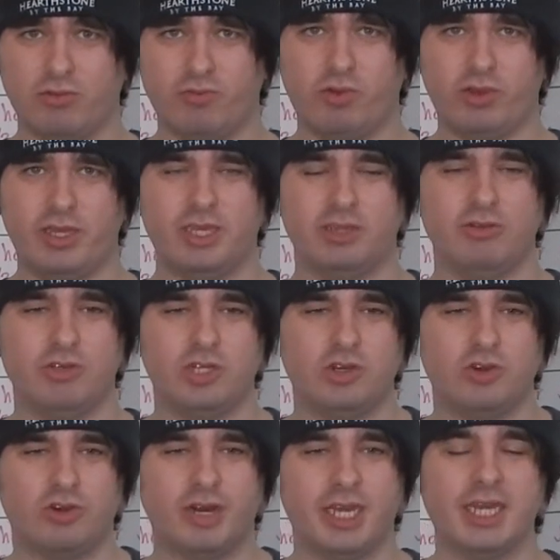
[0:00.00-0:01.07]
really huge
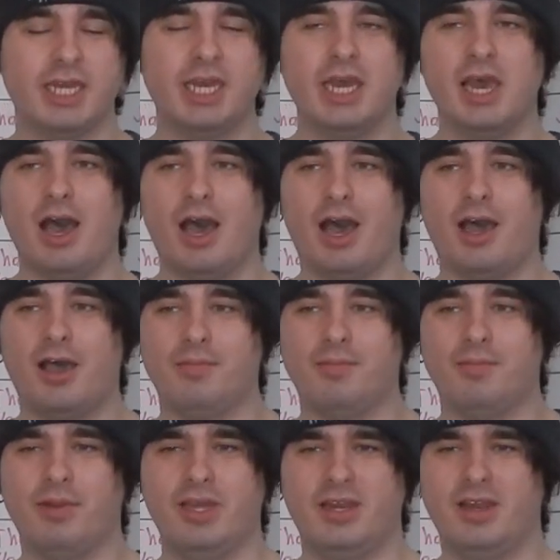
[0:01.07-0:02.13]
story.
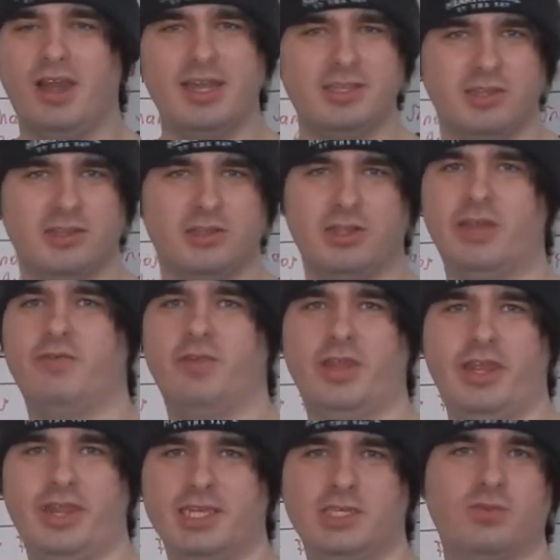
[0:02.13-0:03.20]
But not to the level
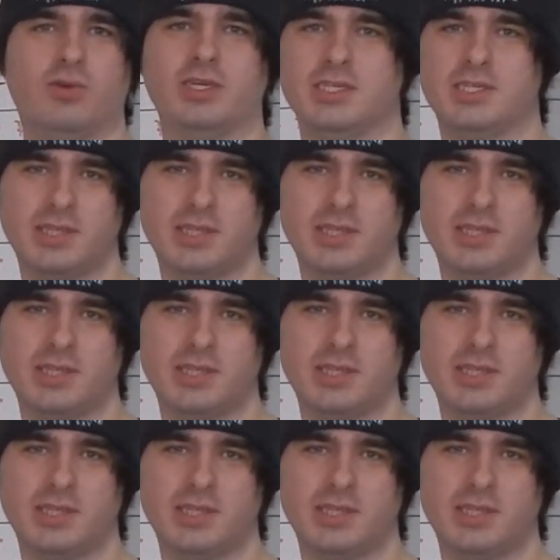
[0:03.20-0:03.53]
that this was.